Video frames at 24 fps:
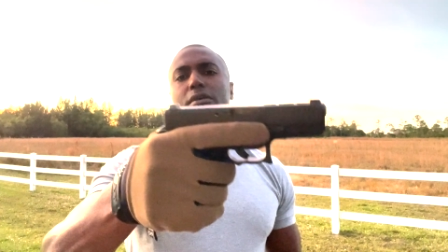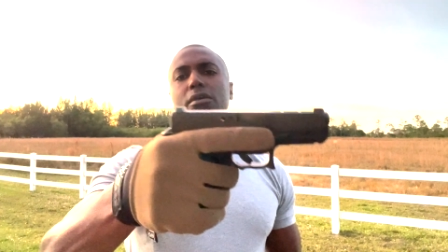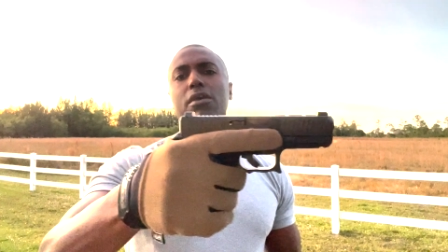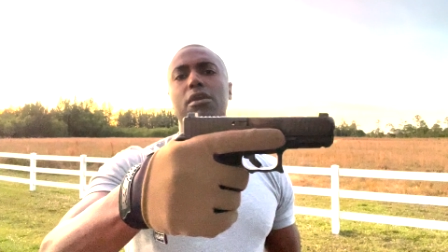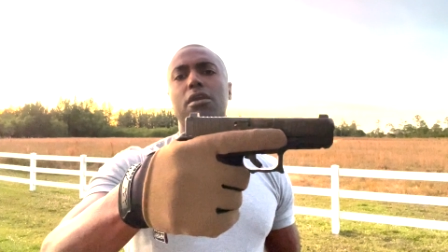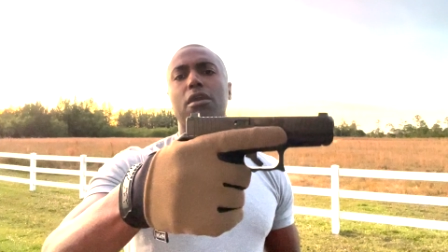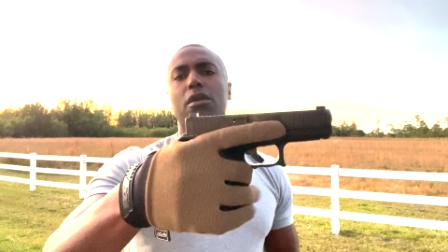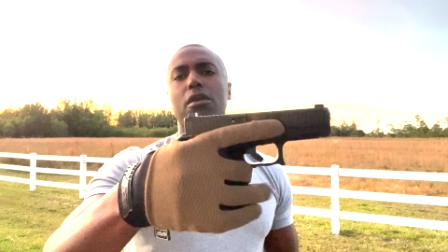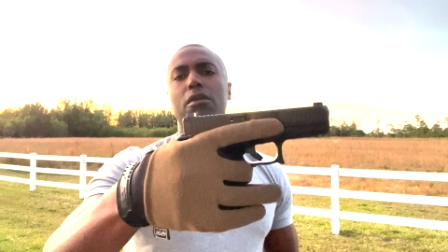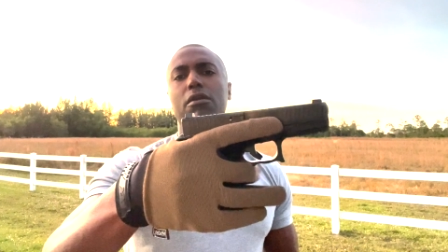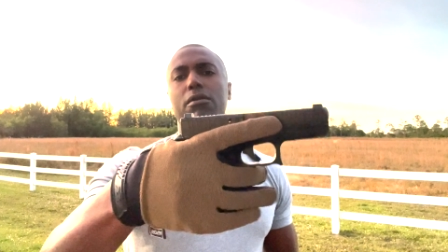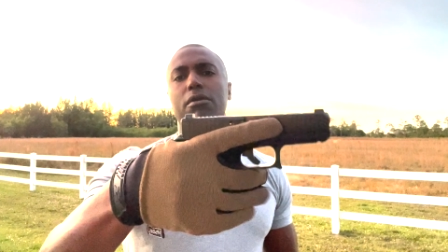
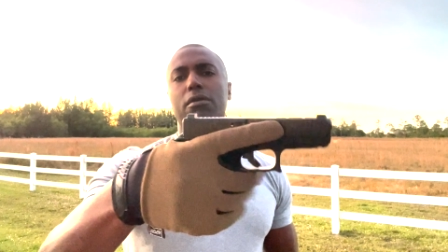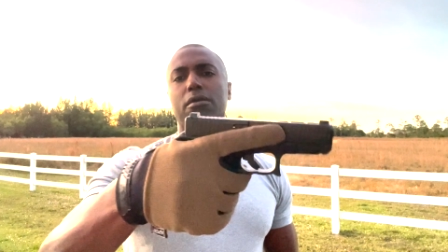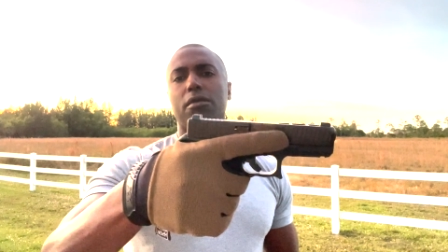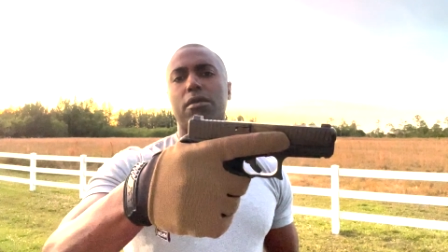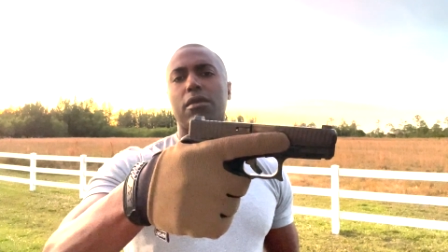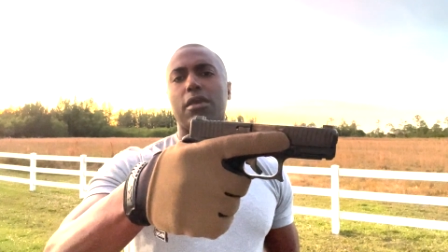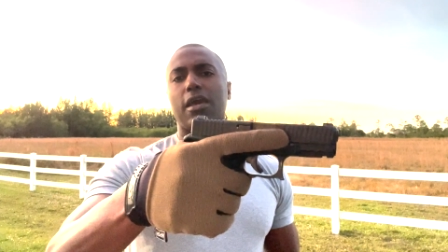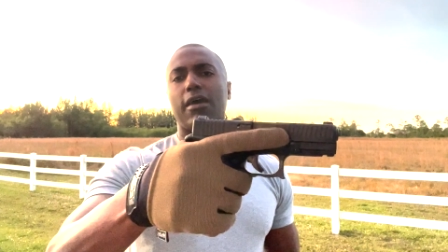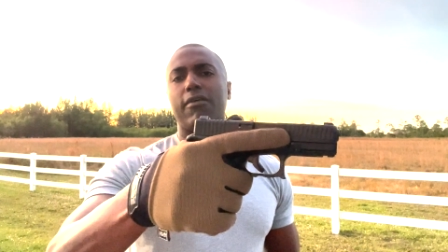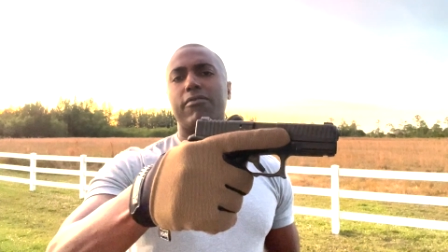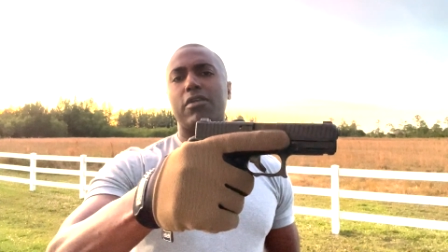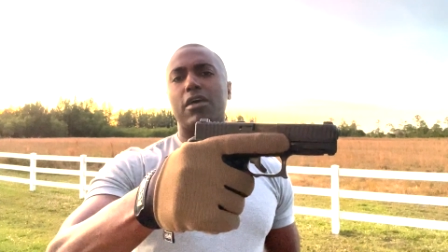Here,
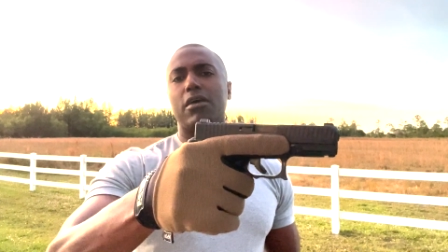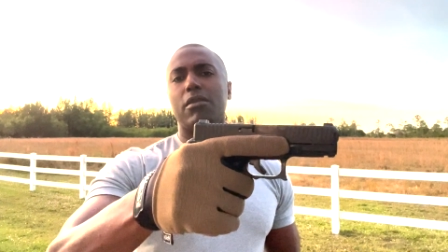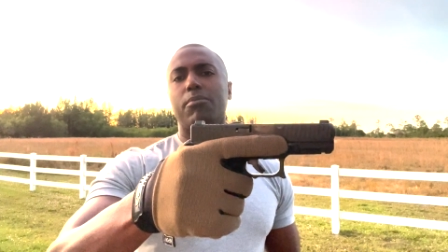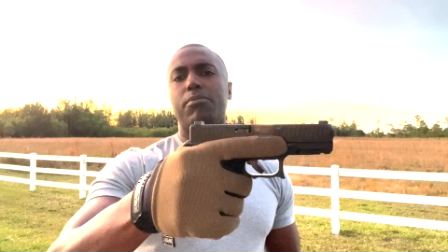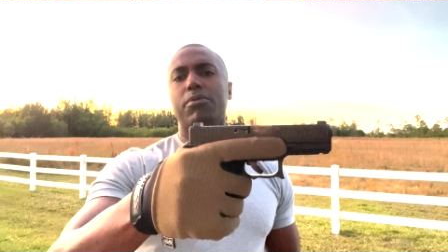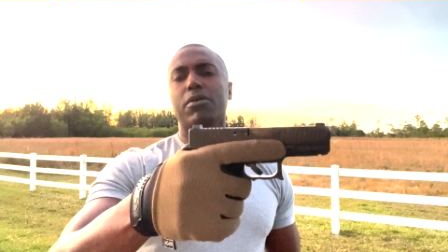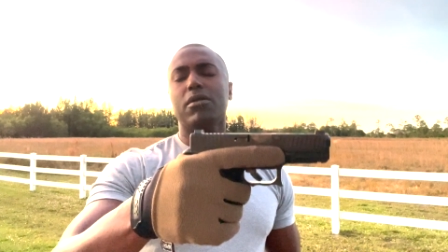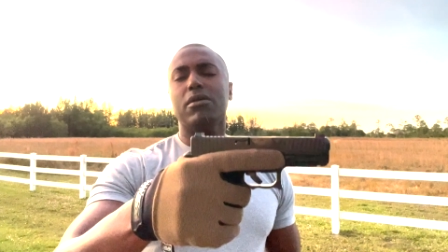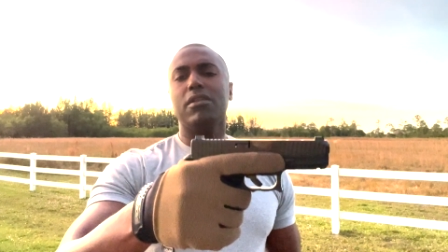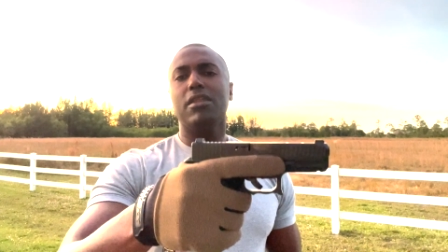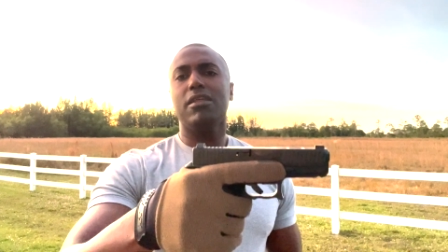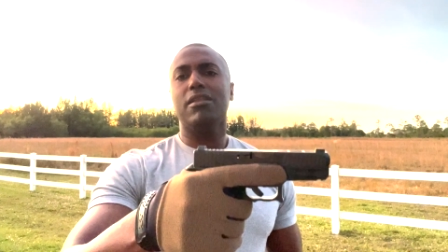you have that
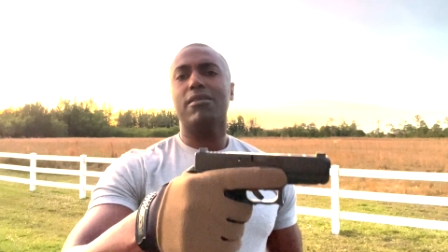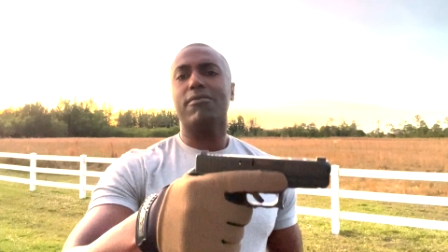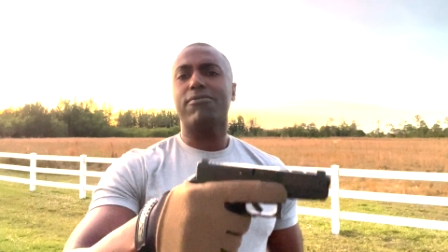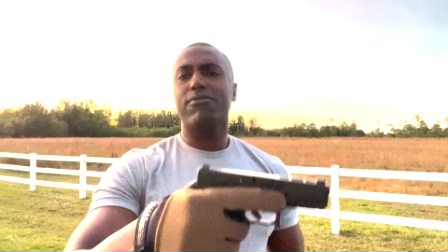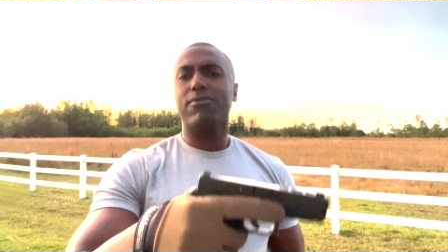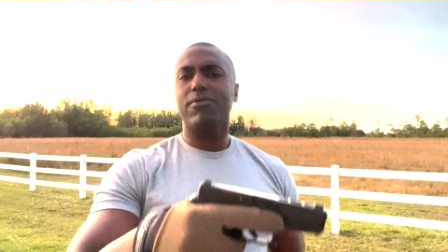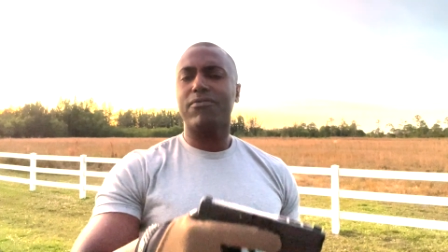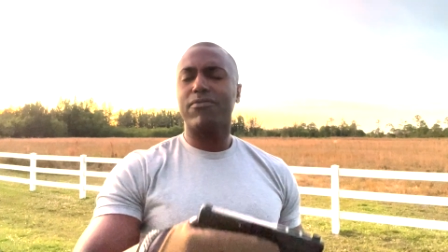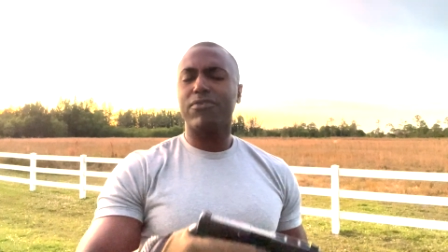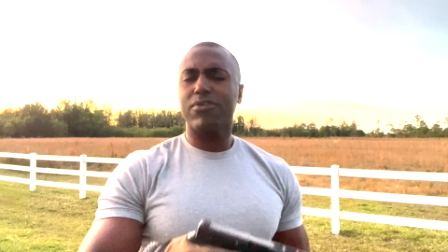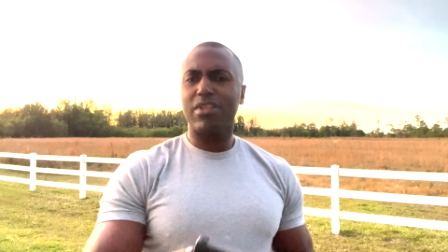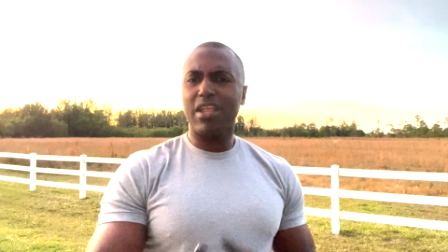ability to,
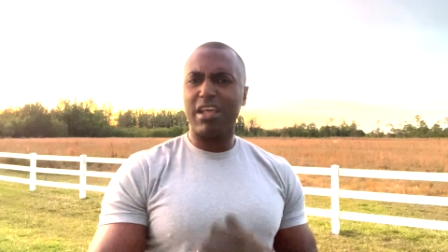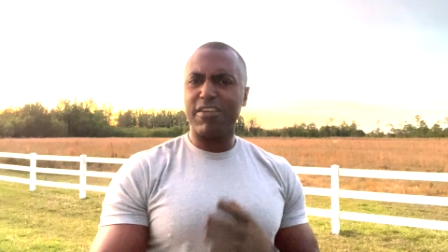for